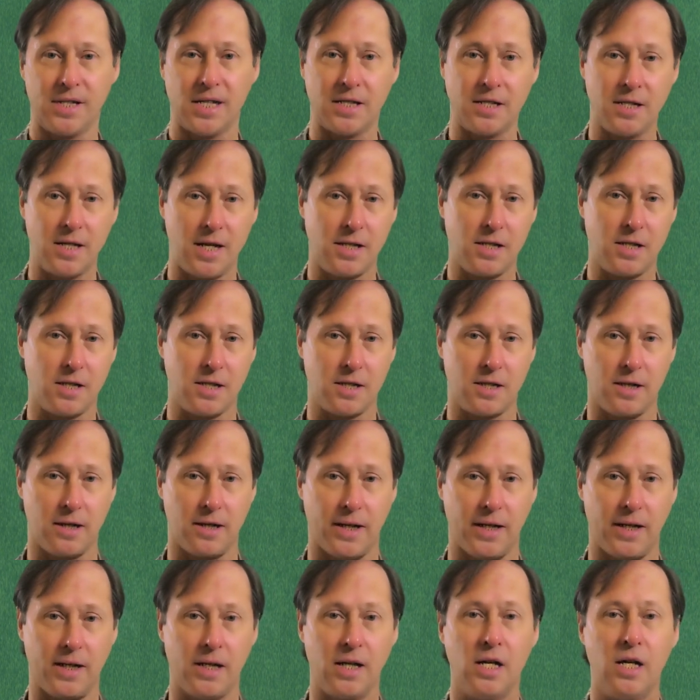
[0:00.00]
as
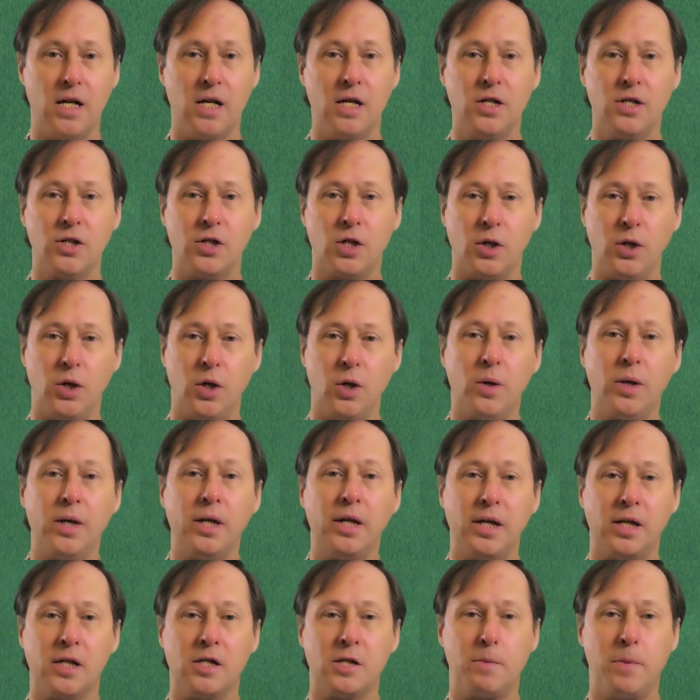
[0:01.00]
necessary, so you
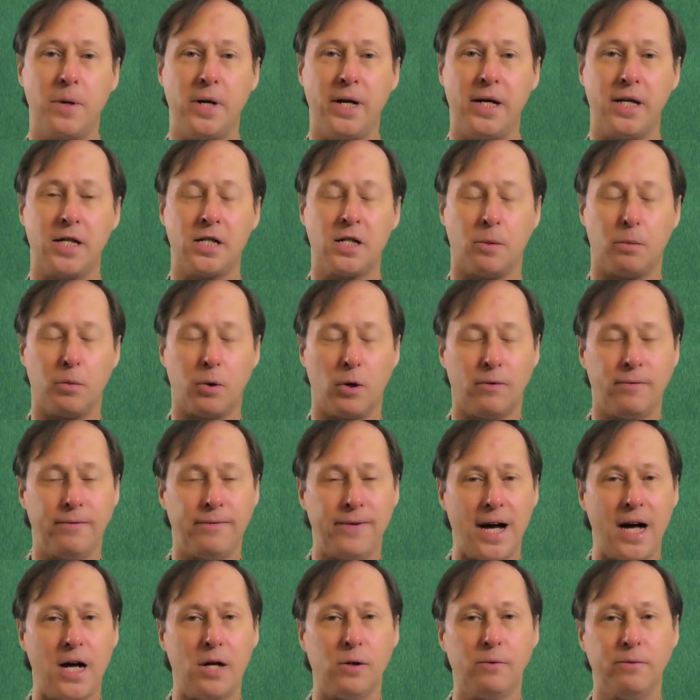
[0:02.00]
can experience a
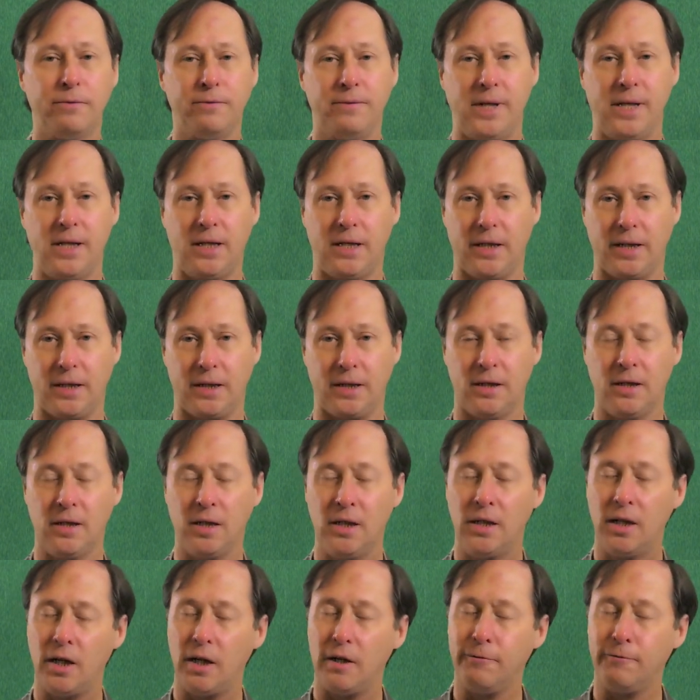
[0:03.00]
profound feeling
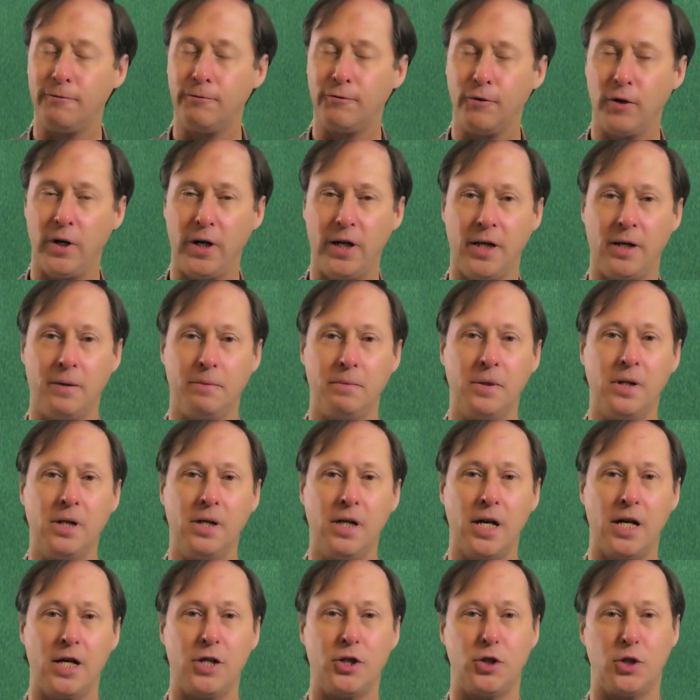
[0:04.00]
of freedom
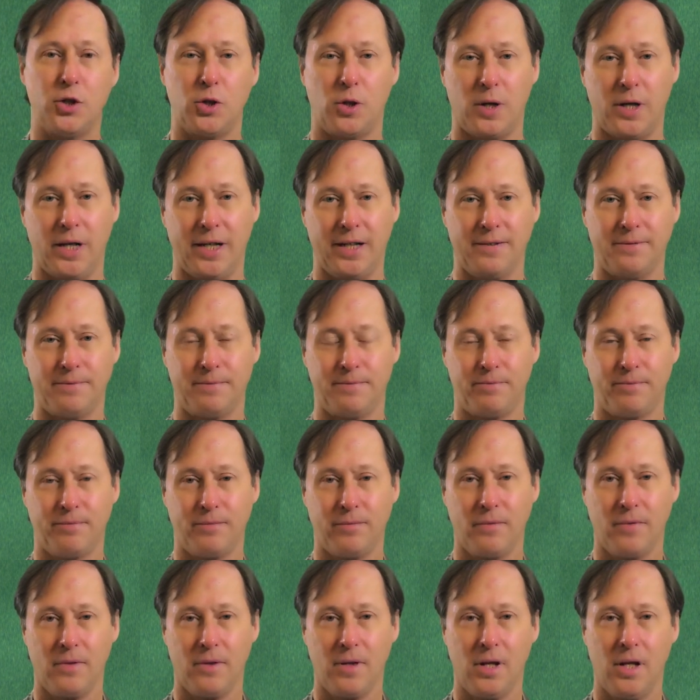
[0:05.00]
and joy.
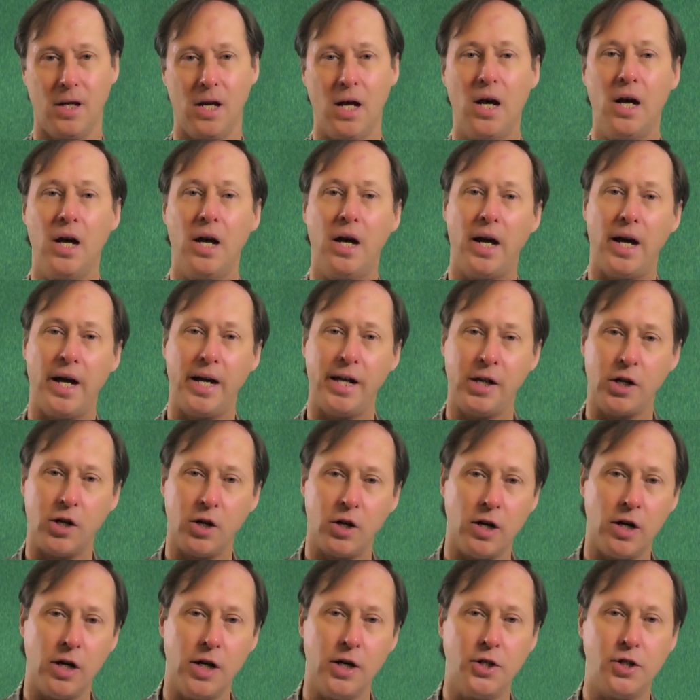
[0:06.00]
I
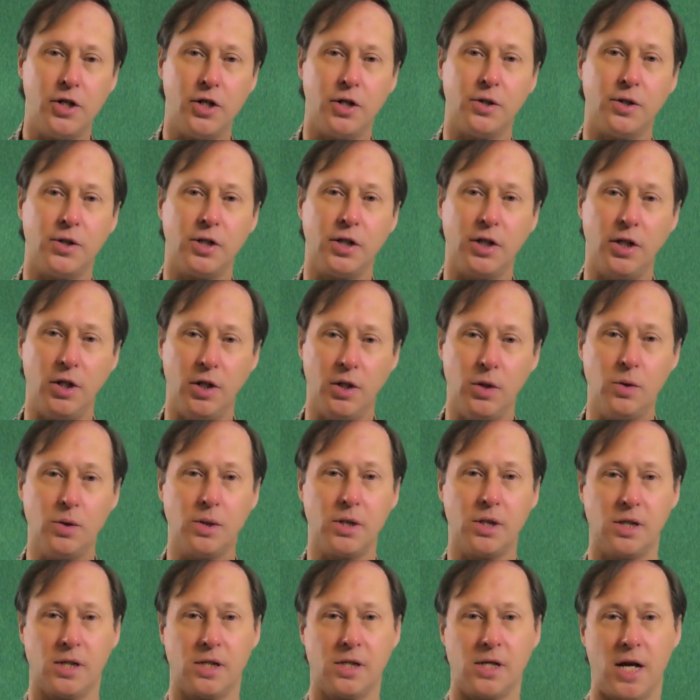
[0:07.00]
encourage you to
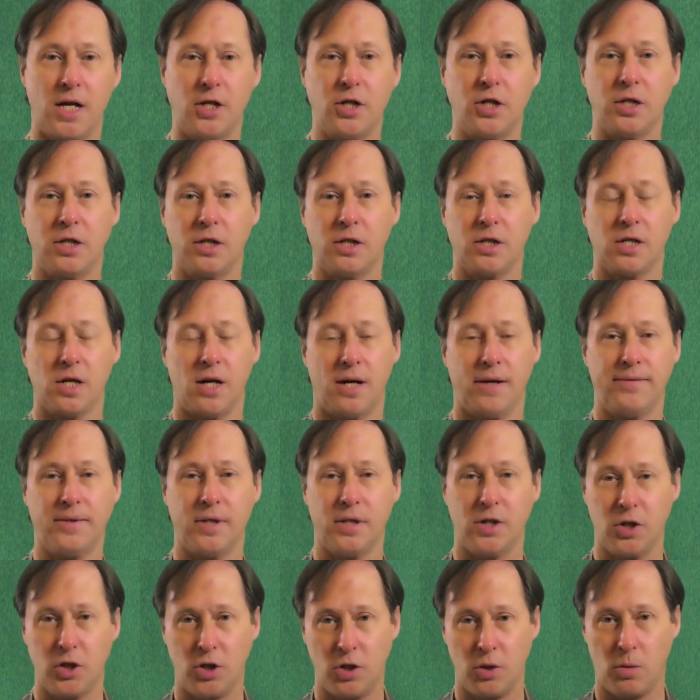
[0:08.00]
use this session as
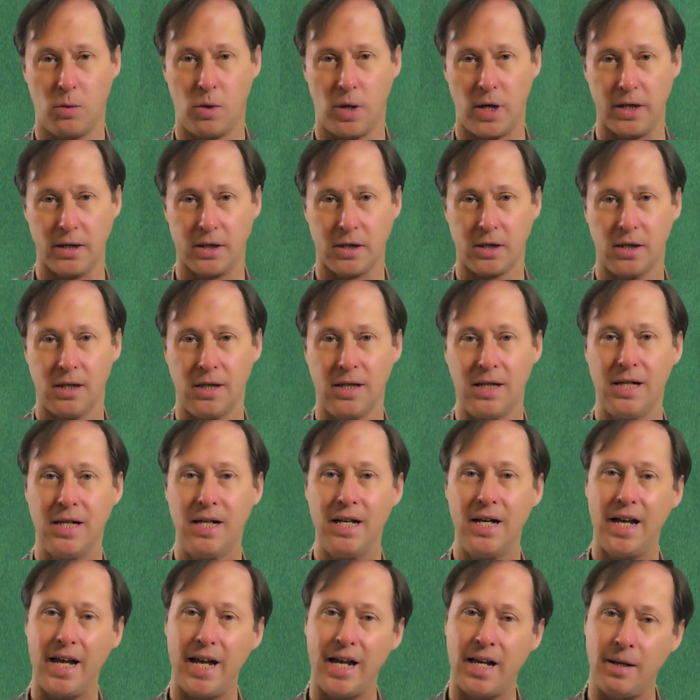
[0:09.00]
often as you want,
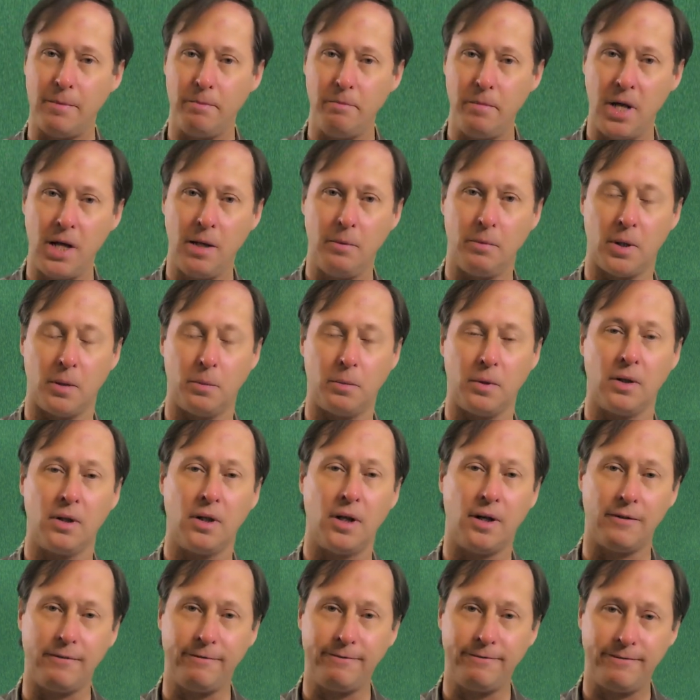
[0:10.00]
and a minimum
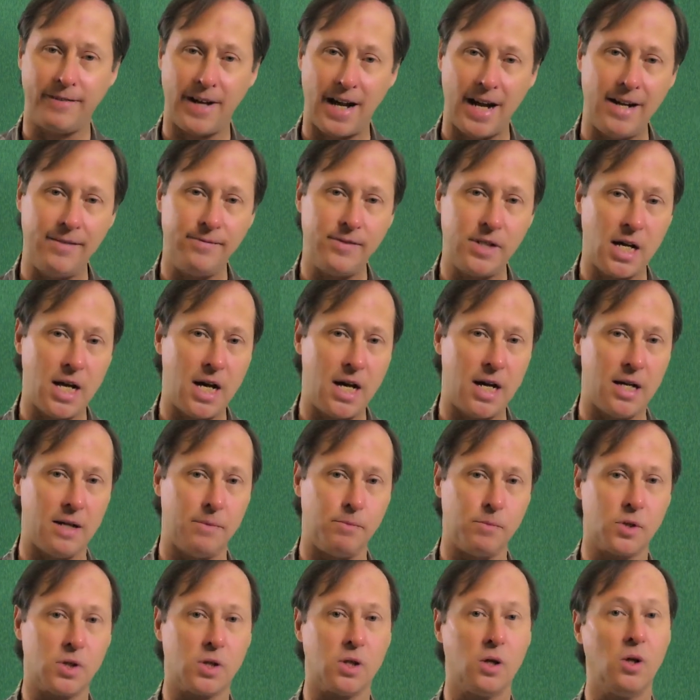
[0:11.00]
of 5
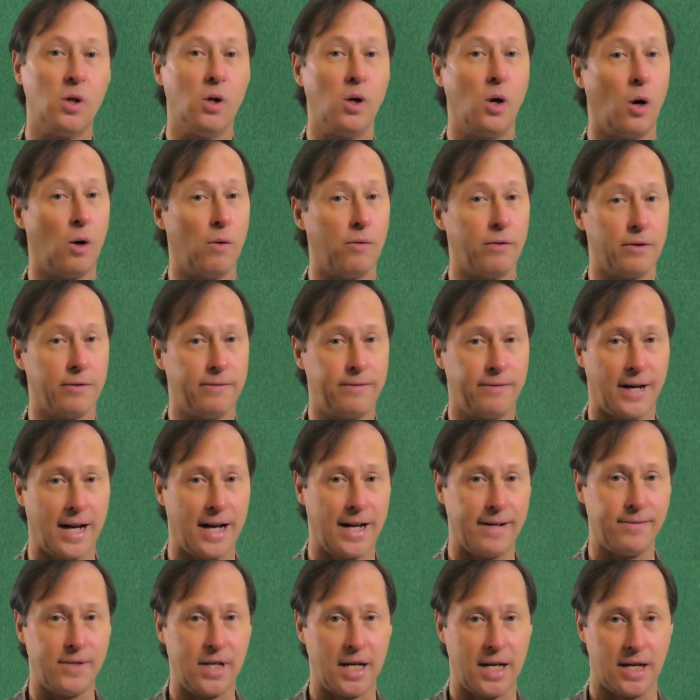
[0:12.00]
times over
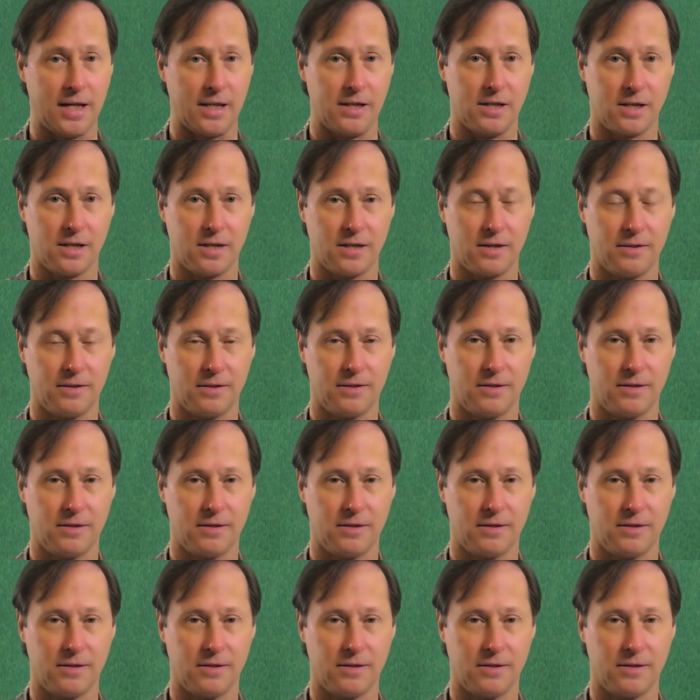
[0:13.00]
5 days.